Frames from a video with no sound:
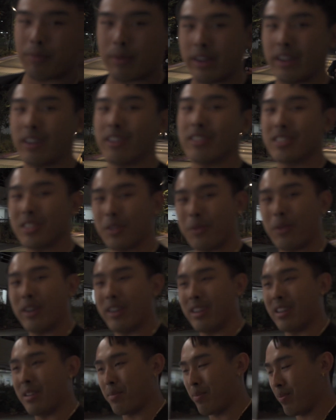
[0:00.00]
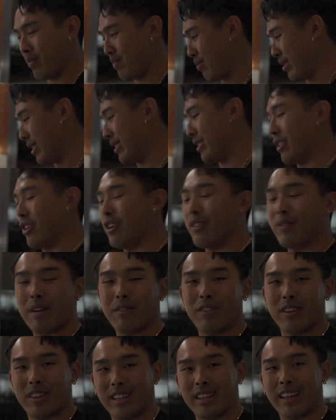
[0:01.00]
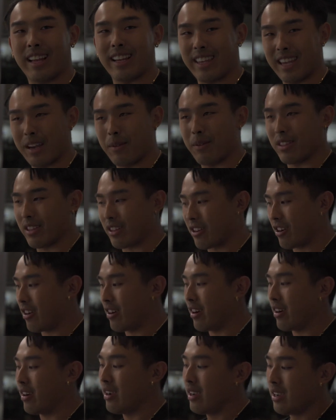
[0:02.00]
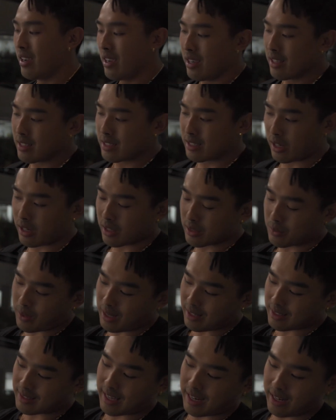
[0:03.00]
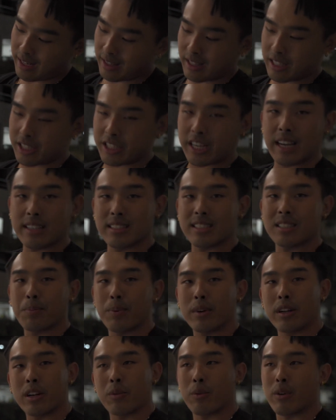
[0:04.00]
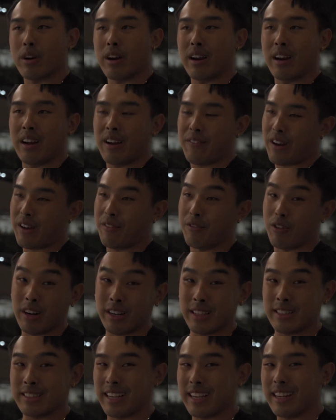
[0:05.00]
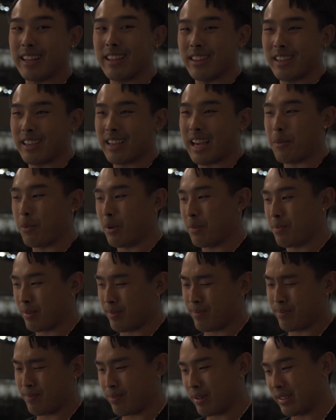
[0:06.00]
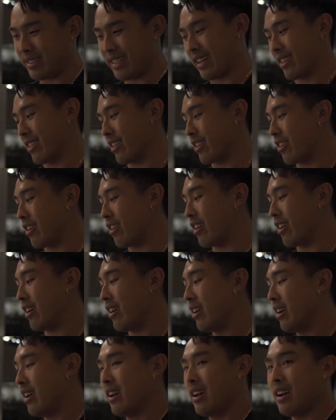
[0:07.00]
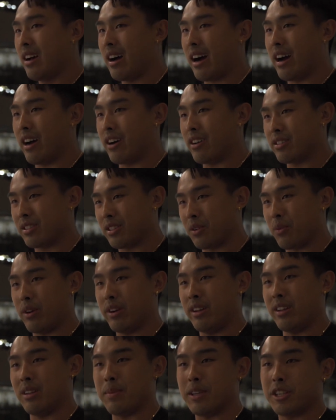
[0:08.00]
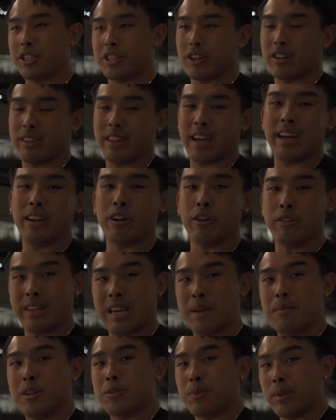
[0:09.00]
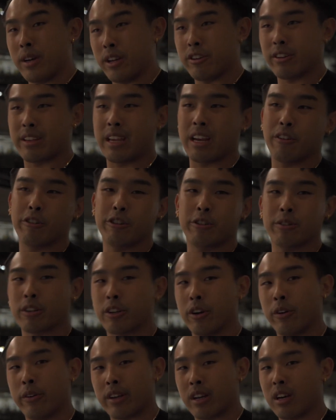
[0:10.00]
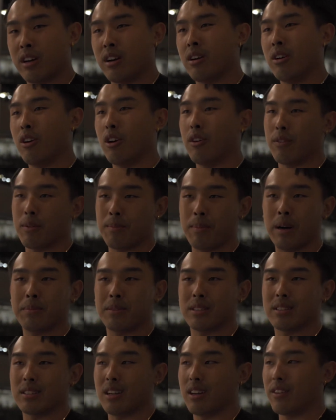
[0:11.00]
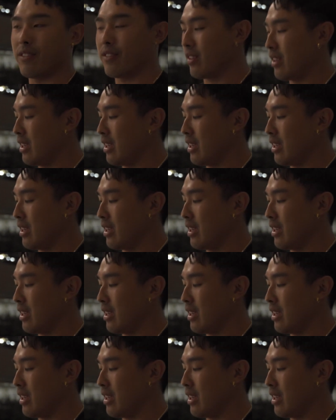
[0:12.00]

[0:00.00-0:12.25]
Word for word: but I also want to preserve everything that I can with the car. So as well as getting the chassis splitter where if I run into anything I would protect the car, I also wanted to be sure that I don't damage my undercarriage when going uh, over bumps and stuff.